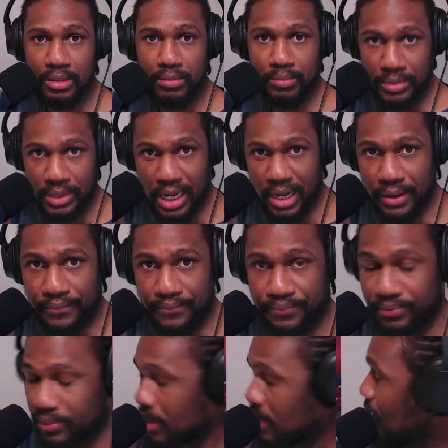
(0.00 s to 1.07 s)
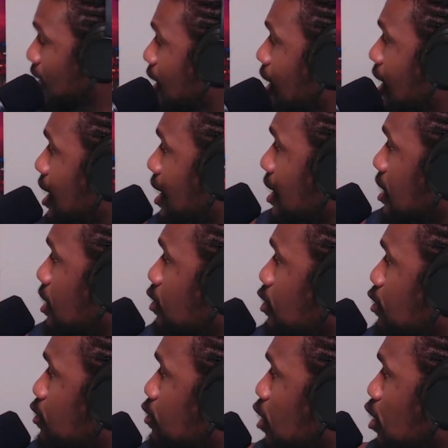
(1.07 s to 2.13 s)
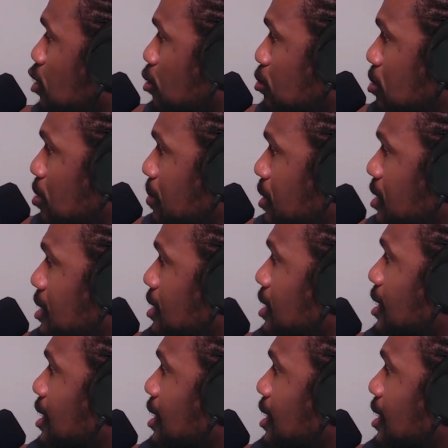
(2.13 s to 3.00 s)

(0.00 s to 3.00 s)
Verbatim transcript: Okay? In the third commandment,